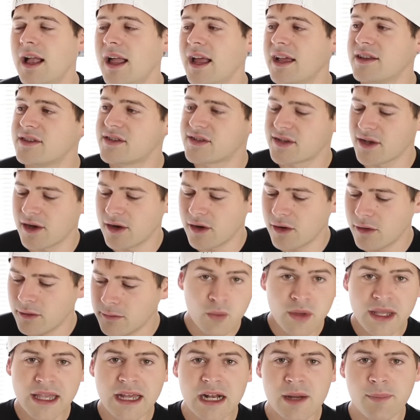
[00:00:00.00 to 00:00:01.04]
And so
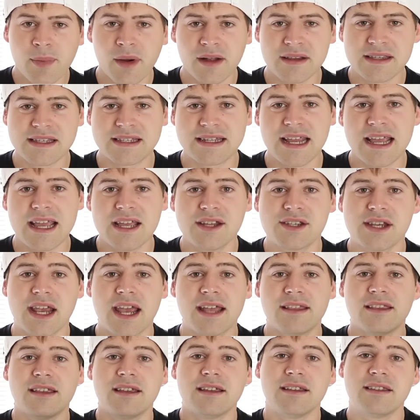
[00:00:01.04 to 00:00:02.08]
we get up on stage,
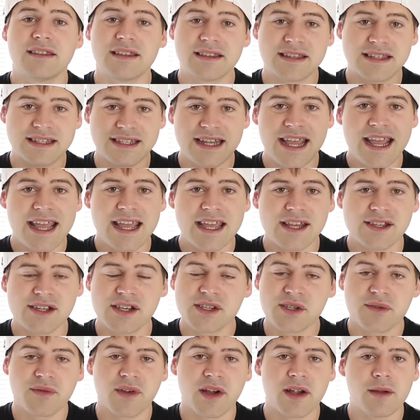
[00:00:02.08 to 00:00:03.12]
and the stage
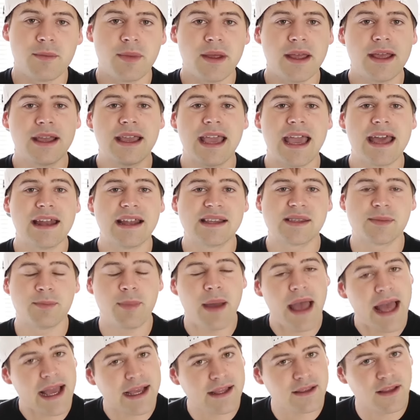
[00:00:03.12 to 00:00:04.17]
isn't very big, and it's
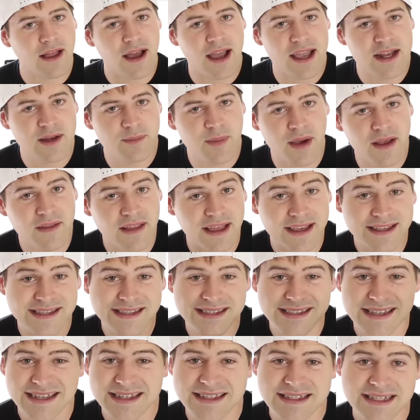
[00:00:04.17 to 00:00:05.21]
backlined by like
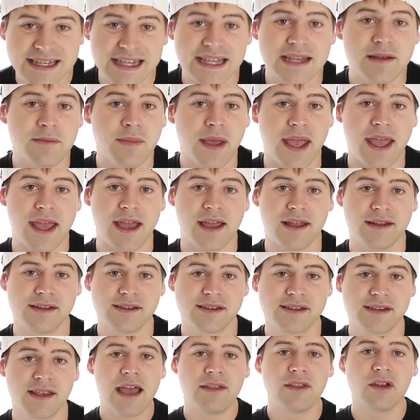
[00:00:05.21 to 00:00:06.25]
16
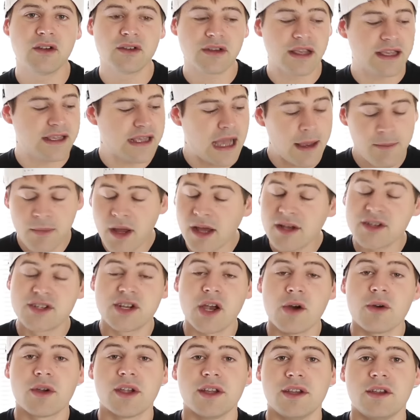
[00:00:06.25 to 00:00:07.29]
bands. And I'm not
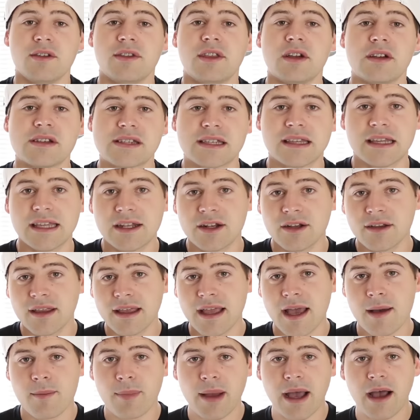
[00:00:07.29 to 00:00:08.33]
joking you, there's
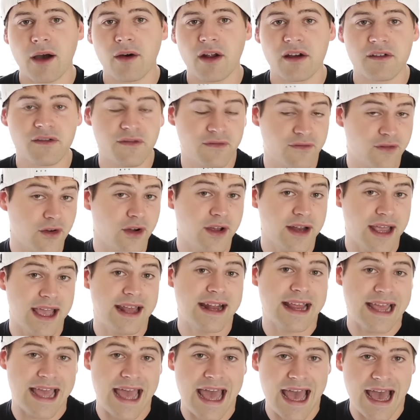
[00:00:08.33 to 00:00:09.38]
literally about a foot
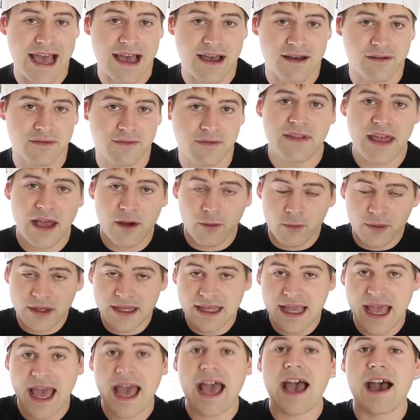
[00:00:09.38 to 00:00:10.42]
and a half that
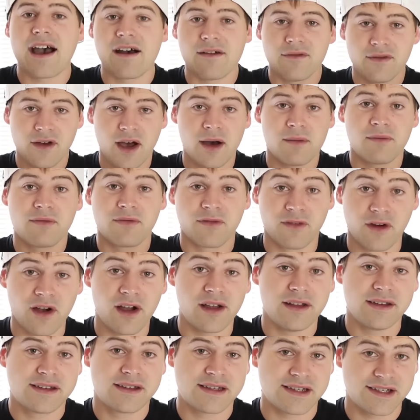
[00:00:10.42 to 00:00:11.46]
we have up
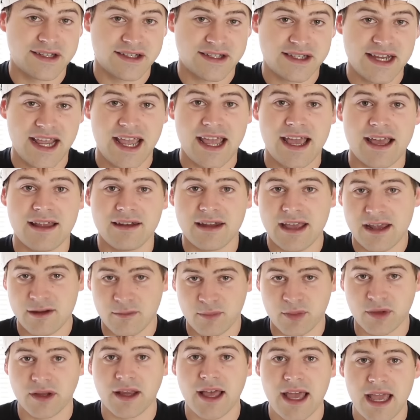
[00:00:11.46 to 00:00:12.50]
front to stand and
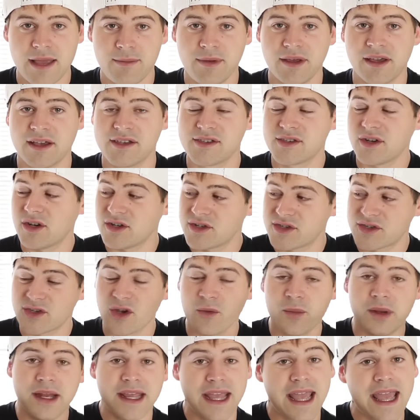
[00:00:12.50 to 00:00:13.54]
play because there are so
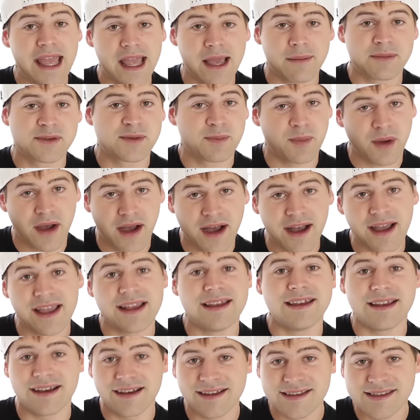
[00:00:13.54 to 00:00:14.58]
many amps
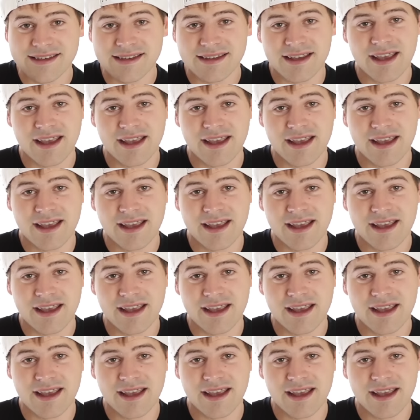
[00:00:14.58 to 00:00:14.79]
behind us.